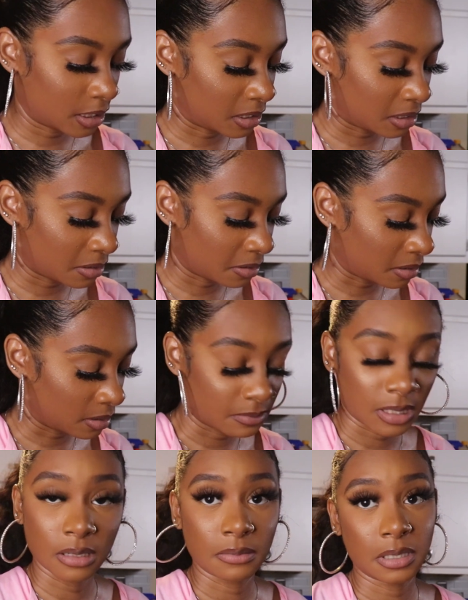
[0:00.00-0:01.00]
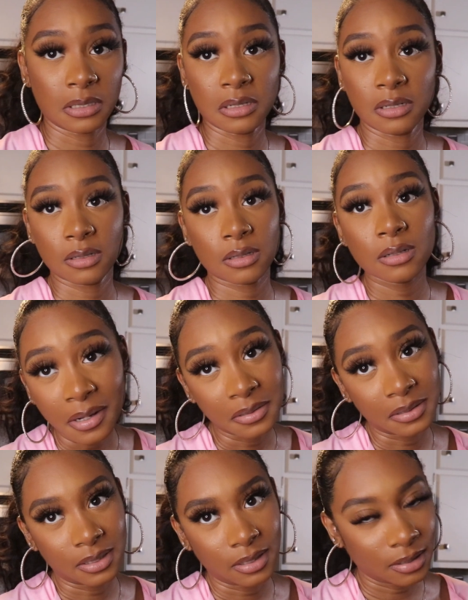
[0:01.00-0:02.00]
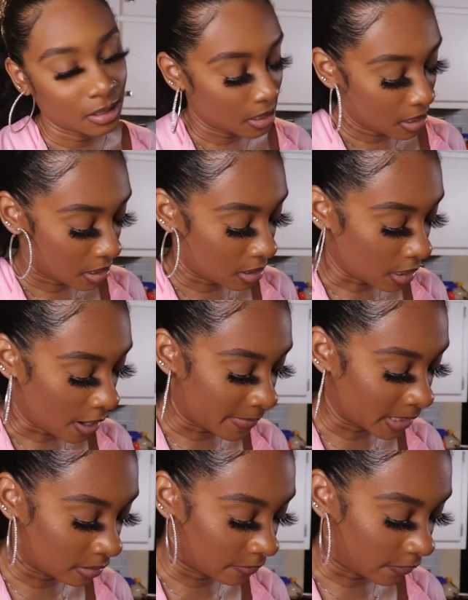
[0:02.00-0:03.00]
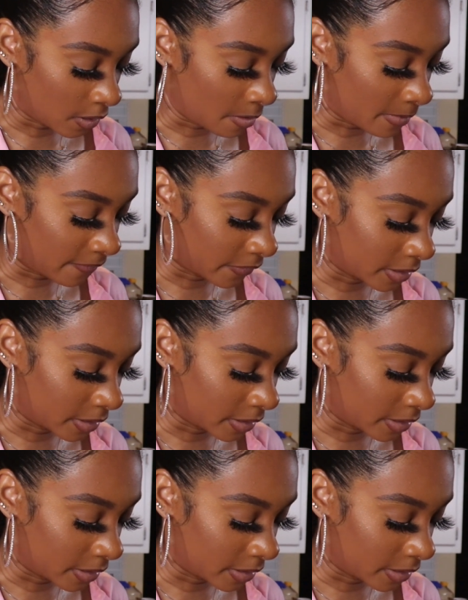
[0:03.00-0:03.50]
consider them to be just healthy, and I make them for all my